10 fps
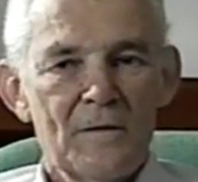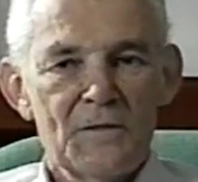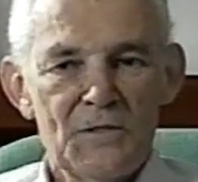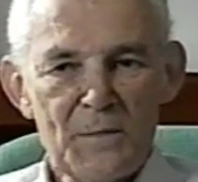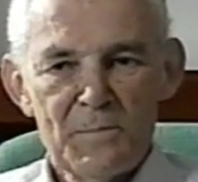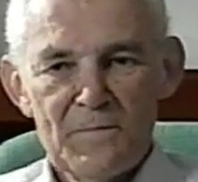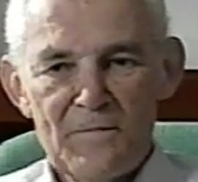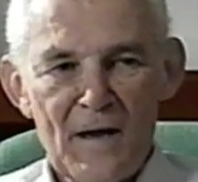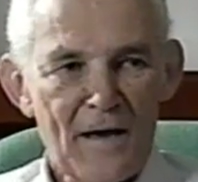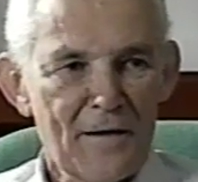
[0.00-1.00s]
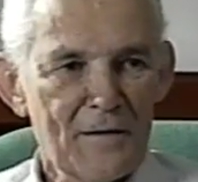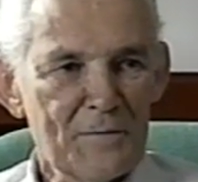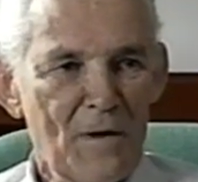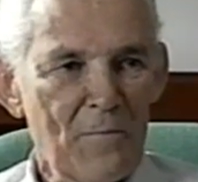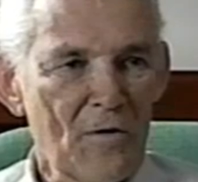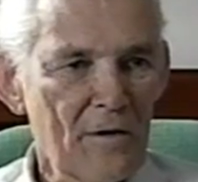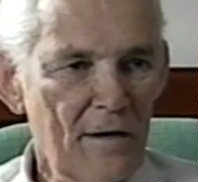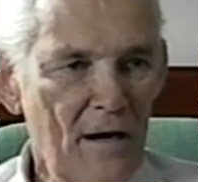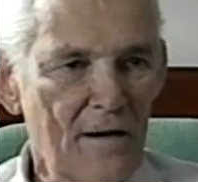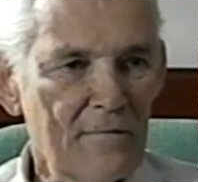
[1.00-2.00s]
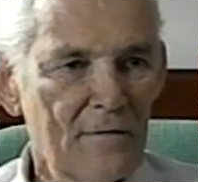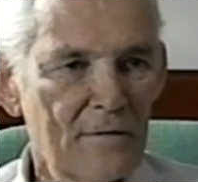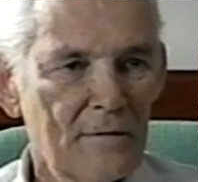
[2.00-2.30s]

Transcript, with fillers: chips flying as my mother carved.